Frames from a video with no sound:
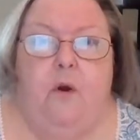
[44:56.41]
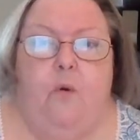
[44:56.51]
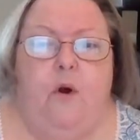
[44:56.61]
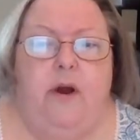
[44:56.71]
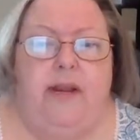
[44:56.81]

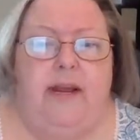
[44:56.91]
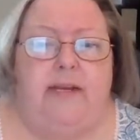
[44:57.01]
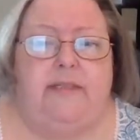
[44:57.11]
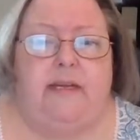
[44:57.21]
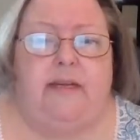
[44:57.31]
"What
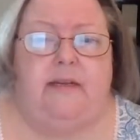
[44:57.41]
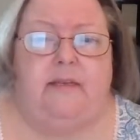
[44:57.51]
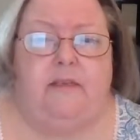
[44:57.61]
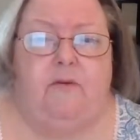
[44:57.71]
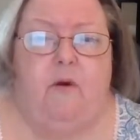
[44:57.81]
is it?"
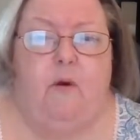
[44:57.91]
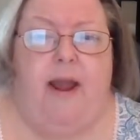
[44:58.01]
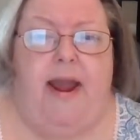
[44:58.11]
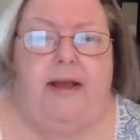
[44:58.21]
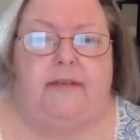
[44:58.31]
Zero
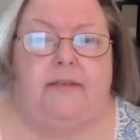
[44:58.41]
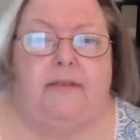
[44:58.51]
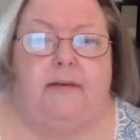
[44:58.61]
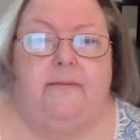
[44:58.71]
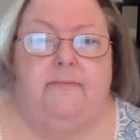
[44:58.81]
asked.